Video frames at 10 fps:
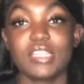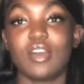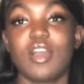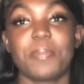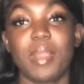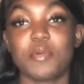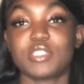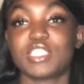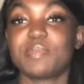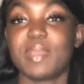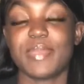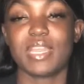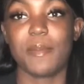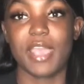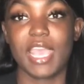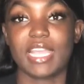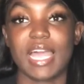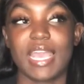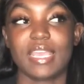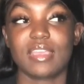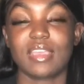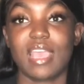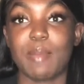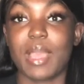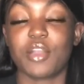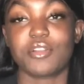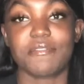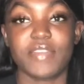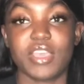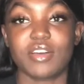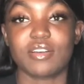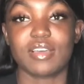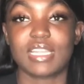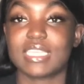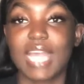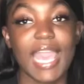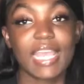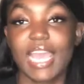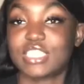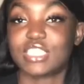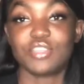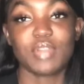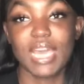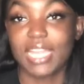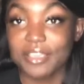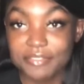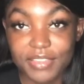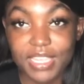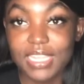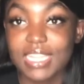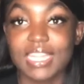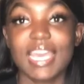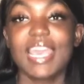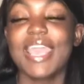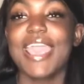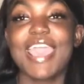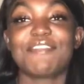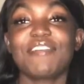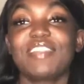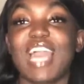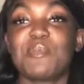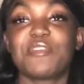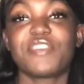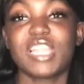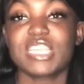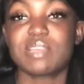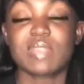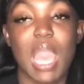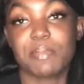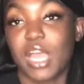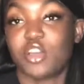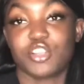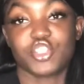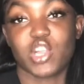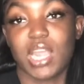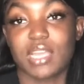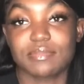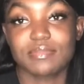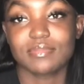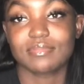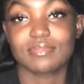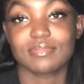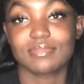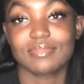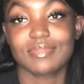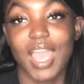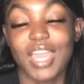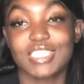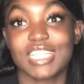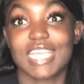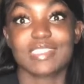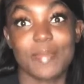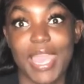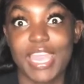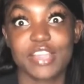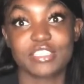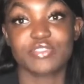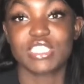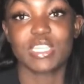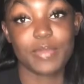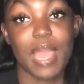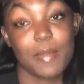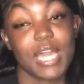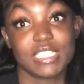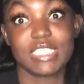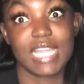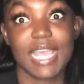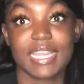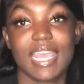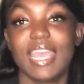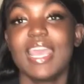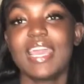The hard part was just me being in my head, like, am I gonna fail? Because I, I just do not like failing. Like, if I feel like I'm gonna fail at something, I'm not gonna try. Honestly, that's a bad characteristic, but I'm honestly like that.